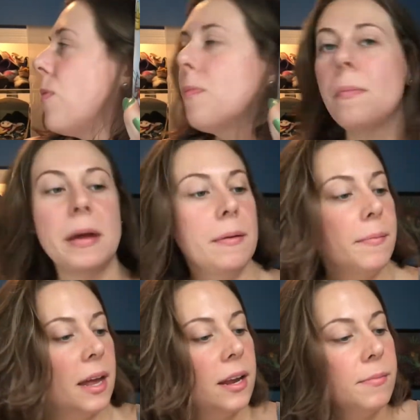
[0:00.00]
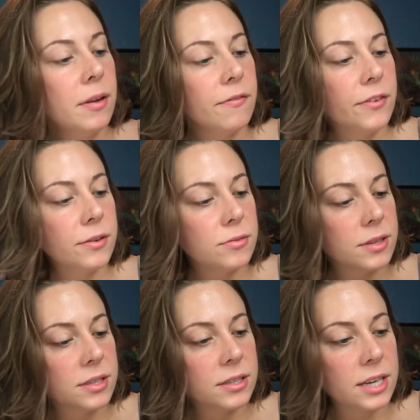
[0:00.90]
but maybe I'm getting him confused
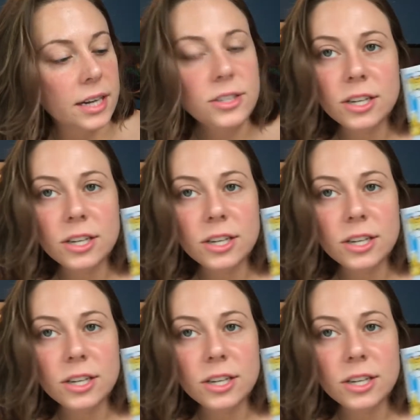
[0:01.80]
with Stitch,